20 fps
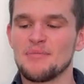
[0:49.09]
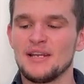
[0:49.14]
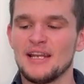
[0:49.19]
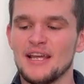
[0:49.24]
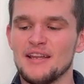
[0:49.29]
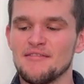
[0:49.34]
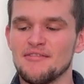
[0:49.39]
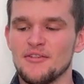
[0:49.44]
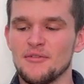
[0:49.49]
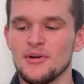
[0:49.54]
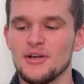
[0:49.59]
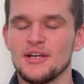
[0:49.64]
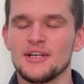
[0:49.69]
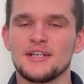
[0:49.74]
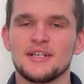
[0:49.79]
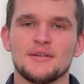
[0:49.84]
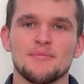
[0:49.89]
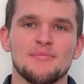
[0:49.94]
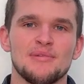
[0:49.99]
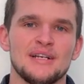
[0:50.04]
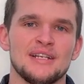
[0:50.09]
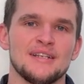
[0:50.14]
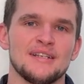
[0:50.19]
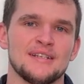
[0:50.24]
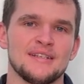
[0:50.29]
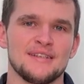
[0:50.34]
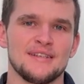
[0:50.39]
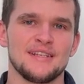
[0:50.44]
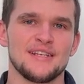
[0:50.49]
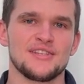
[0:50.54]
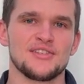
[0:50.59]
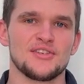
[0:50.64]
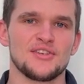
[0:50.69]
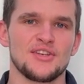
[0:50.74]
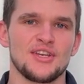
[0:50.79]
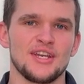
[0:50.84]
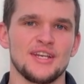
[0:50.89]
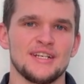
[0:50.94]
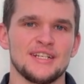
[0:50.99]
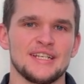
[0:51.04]
late for work, but that's
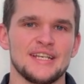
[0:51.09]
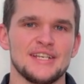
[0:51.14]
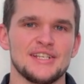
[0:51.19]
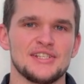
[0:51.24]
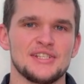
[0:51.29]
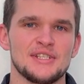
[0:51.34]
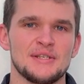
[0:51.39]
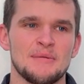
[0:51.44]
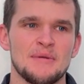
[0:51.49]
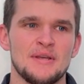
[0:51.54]
okay, I guess.